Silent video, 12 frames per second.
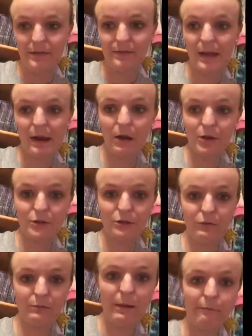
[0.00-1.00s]
they are
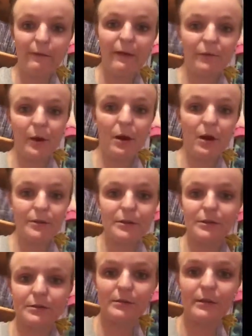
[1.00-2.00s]
two of my favorite
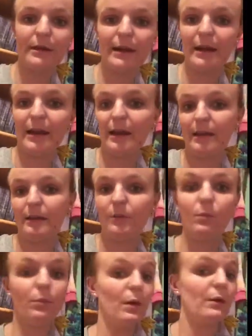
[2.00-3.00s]
authors, and
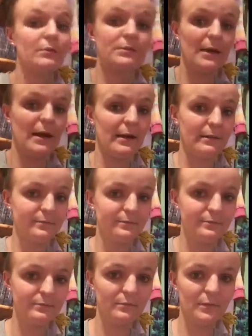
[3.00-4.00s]
what was I
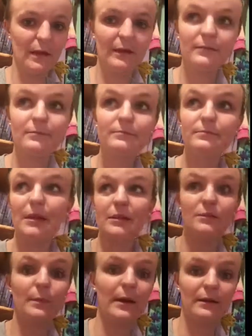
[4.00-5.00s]
like
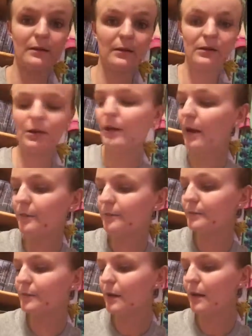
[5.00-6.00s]
expecting, you know?
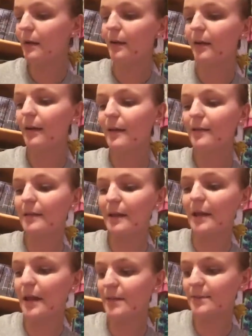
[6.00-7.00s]
The
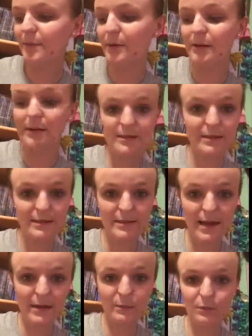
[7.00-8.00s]
next book is the
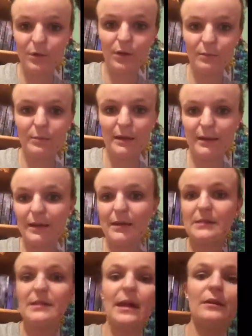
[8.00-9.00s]
second book by
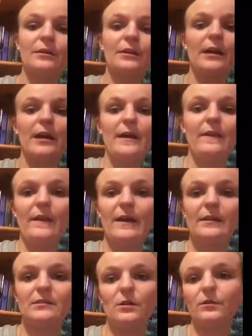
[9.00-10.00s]
Laini Taylor that
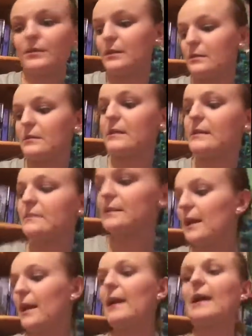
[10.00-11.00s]
is on this list,
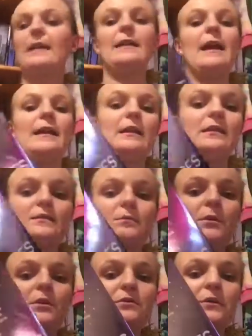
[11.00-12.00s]
and that is
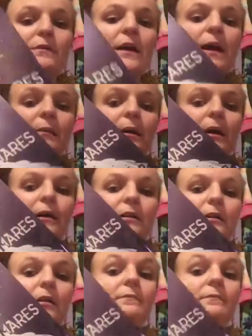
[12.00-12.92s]
Muse of Nightmares,